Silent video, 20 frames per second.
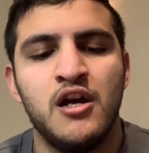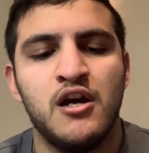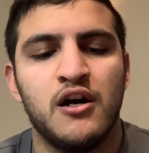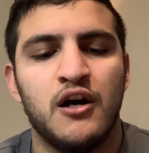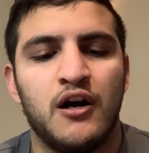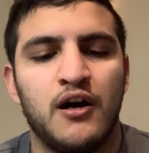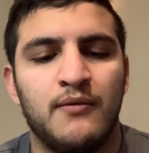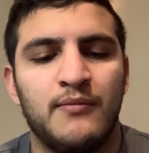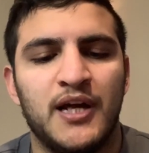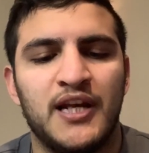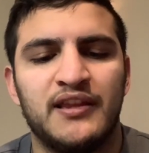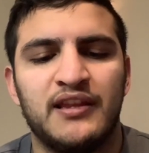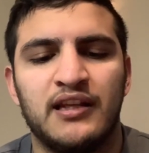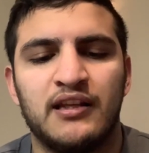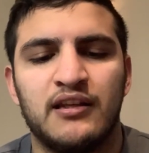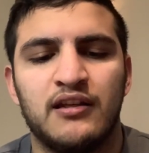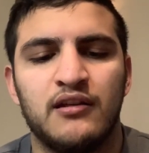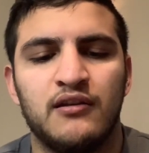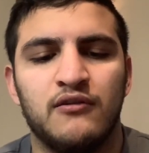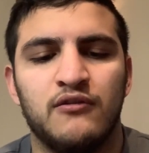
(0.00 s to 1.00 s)
Um, I think
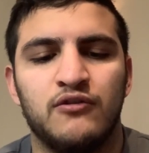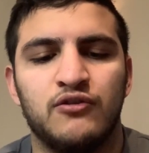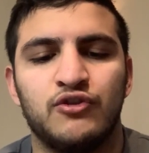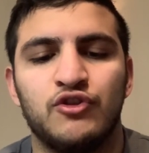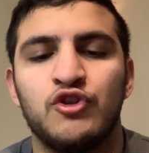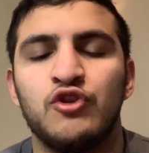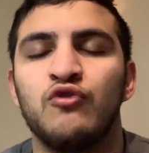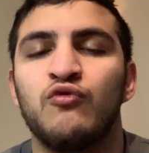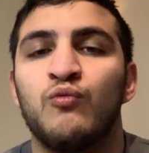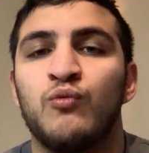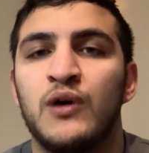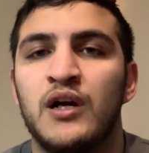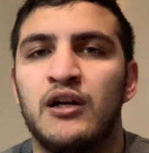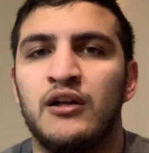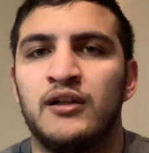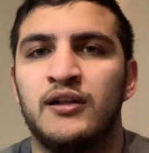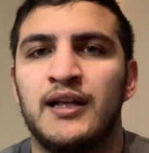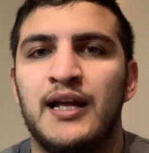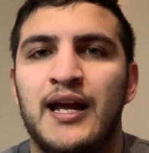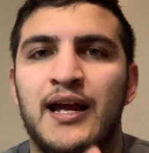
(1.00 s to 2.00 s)
he'll do
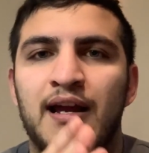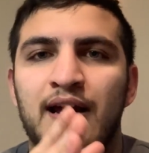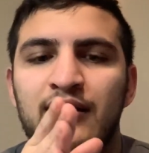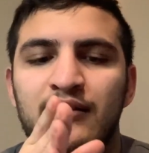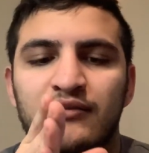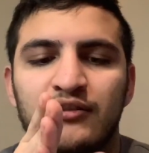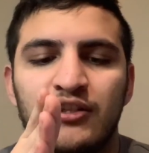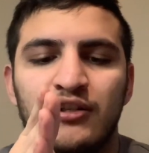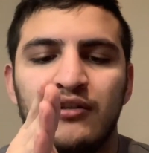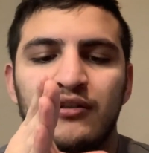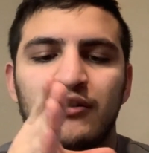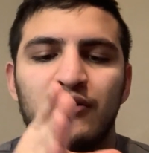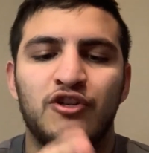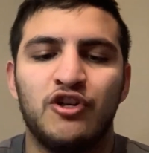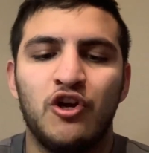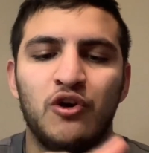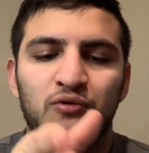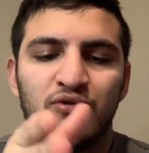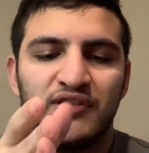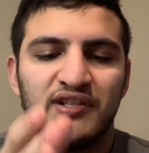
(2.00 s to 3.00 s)
well at the
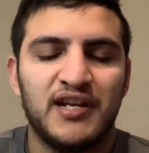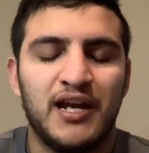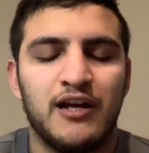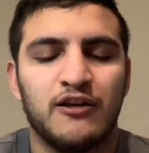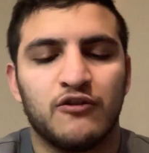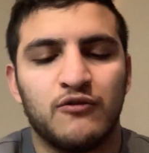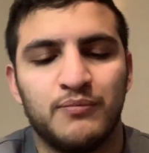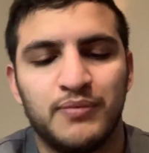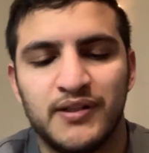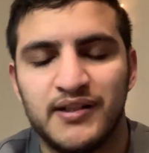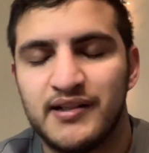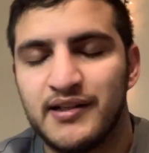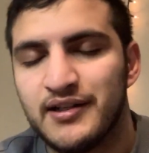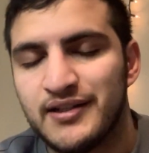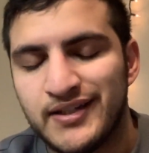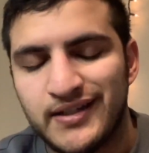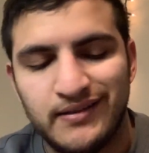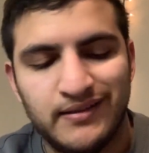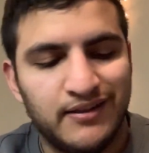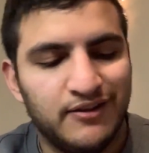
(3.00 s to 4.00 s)
nose tackle
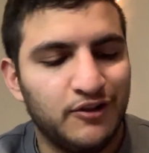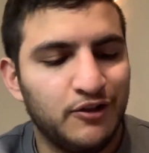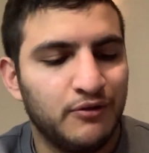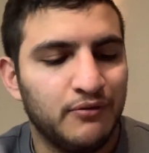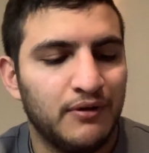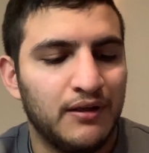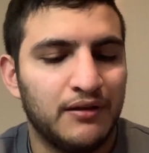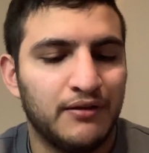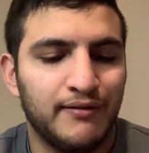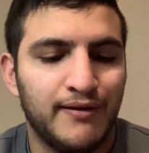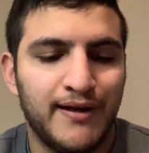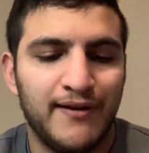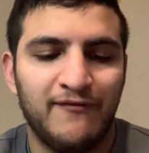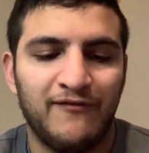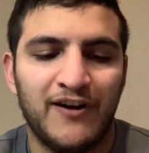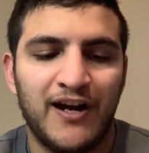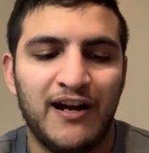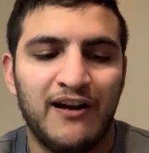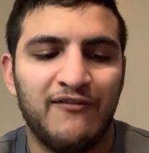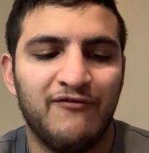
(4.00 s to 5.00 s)
position in the
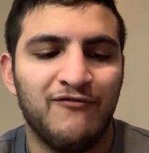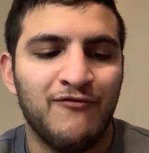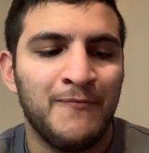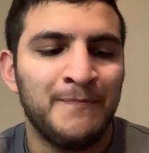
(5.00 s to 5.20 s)
335.